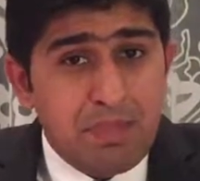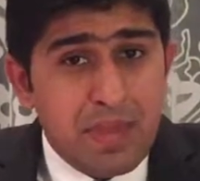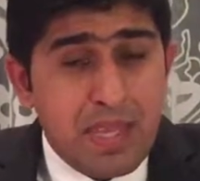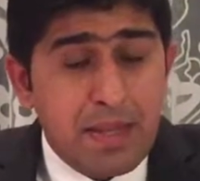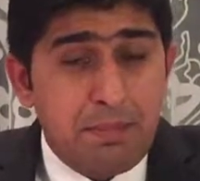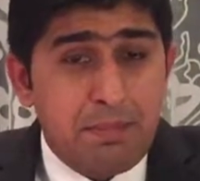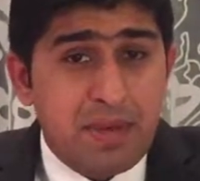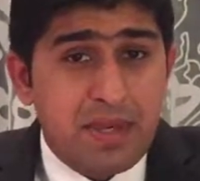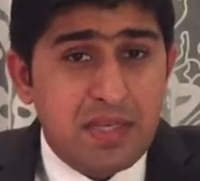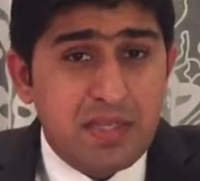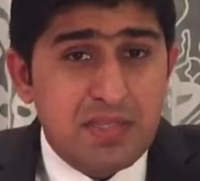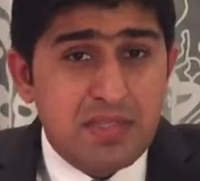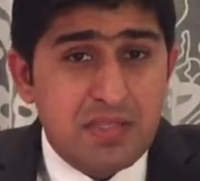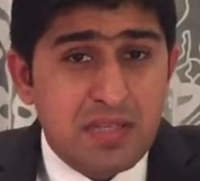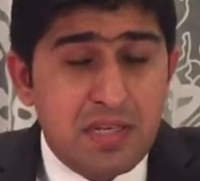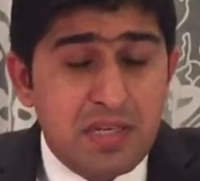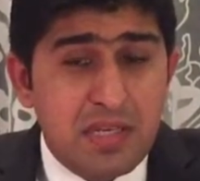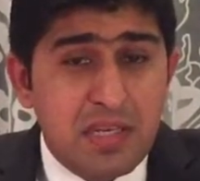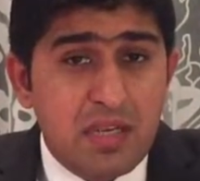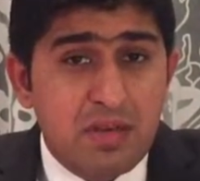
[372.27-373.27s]
and
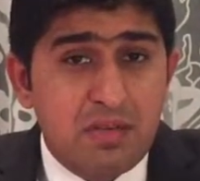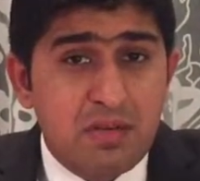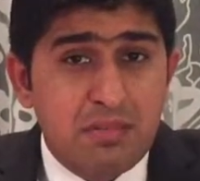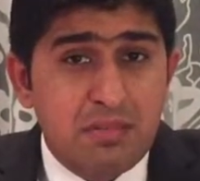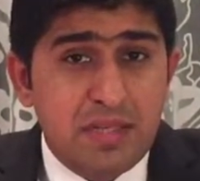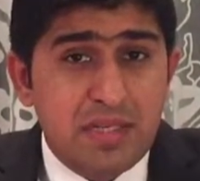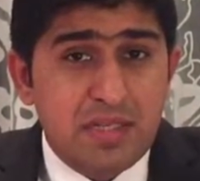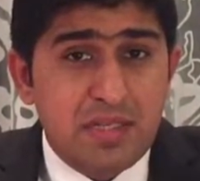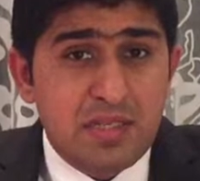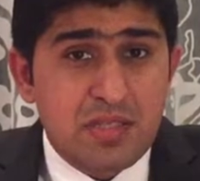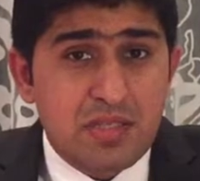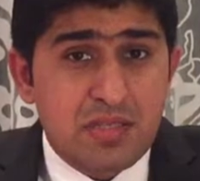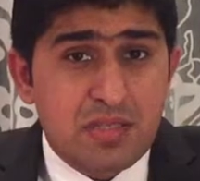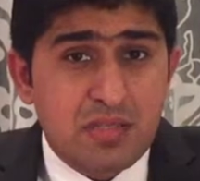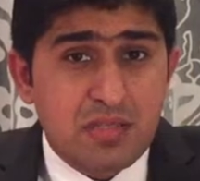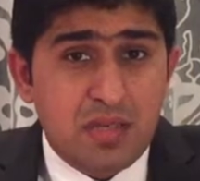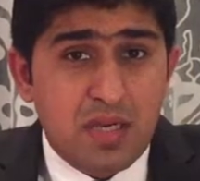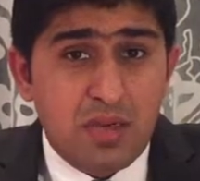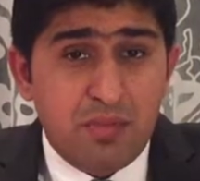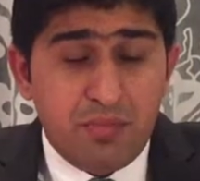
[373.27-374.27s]
Pakistani government
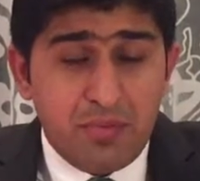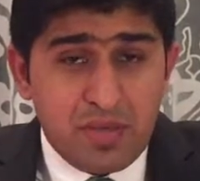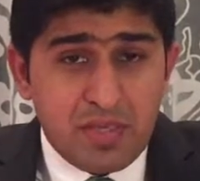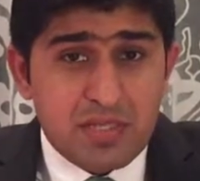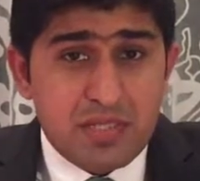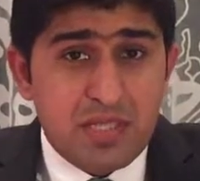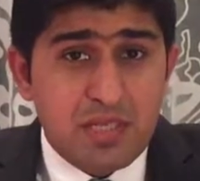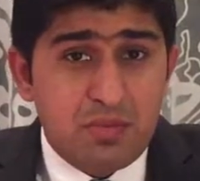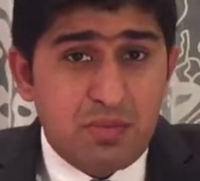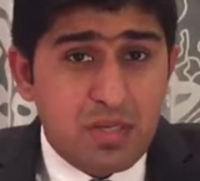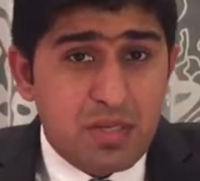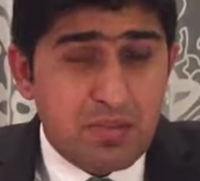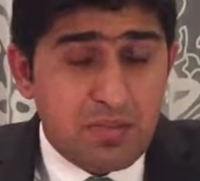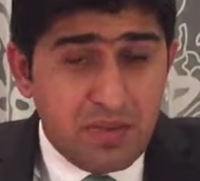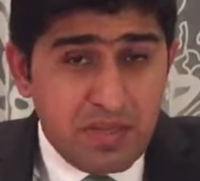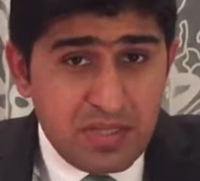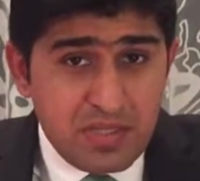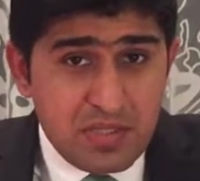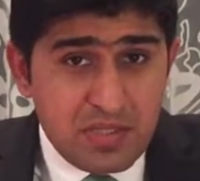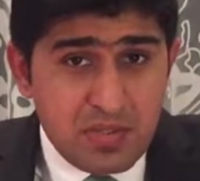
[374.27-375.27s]
is, obviously, we are
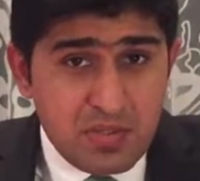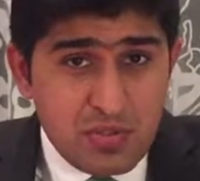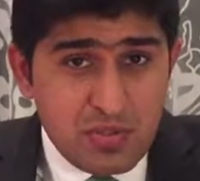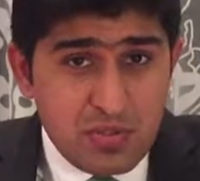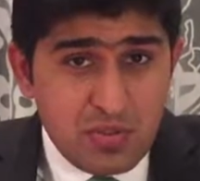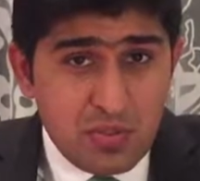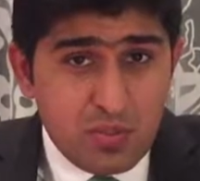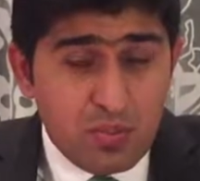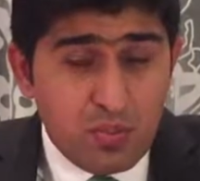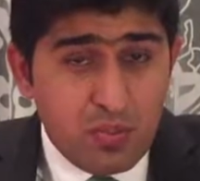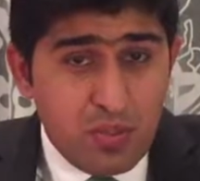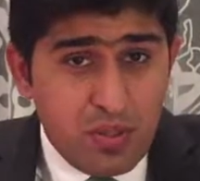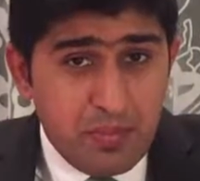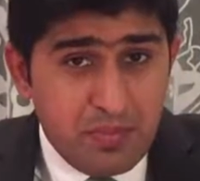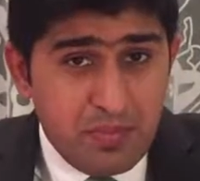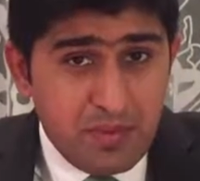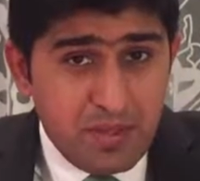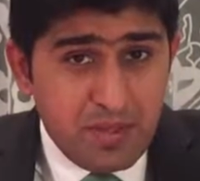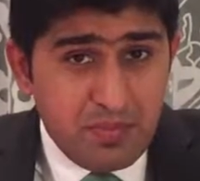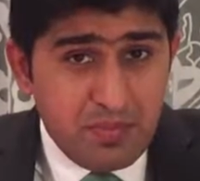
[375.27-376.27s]
ready to
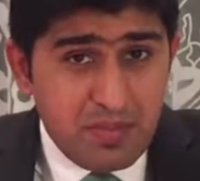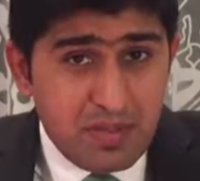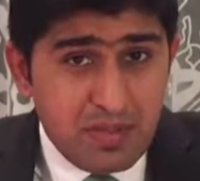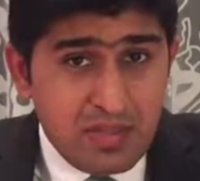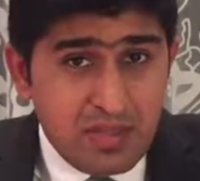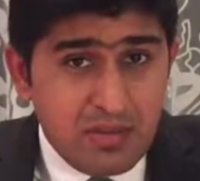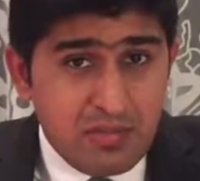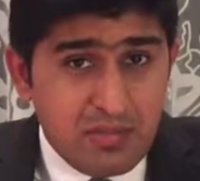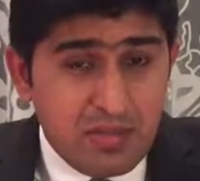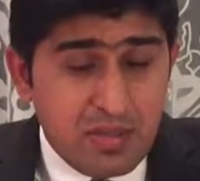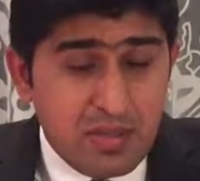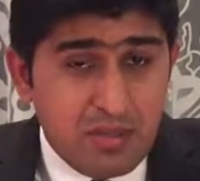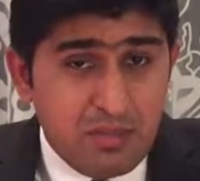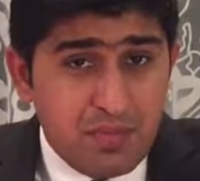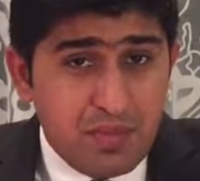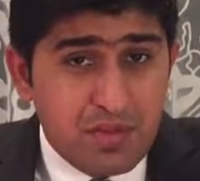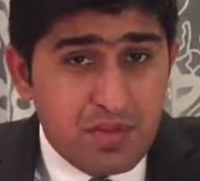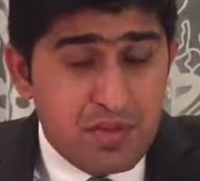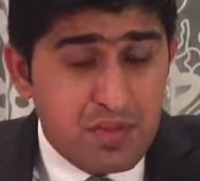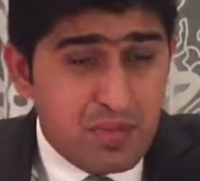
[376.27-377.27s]
cooperate
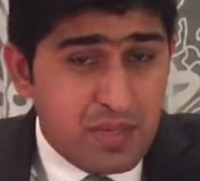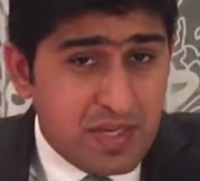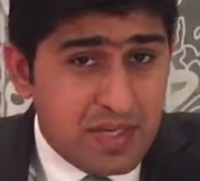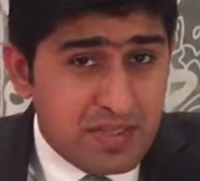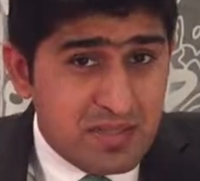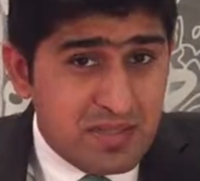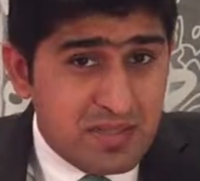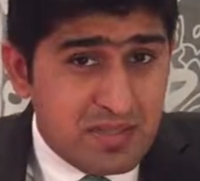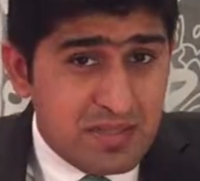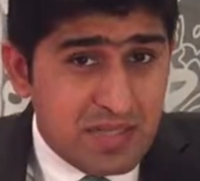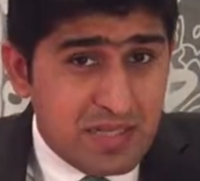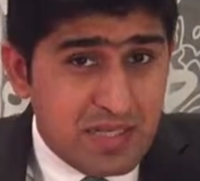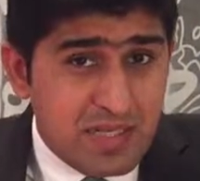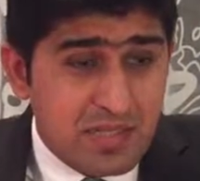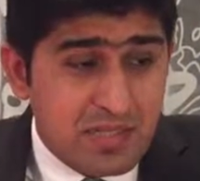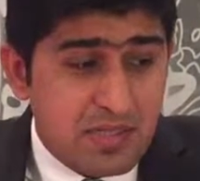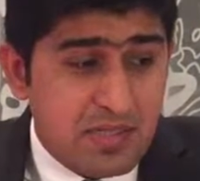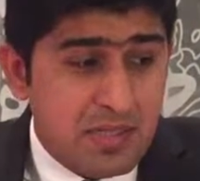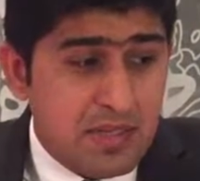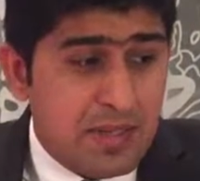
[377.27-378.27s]
with the United
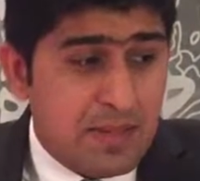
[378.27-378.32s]
States.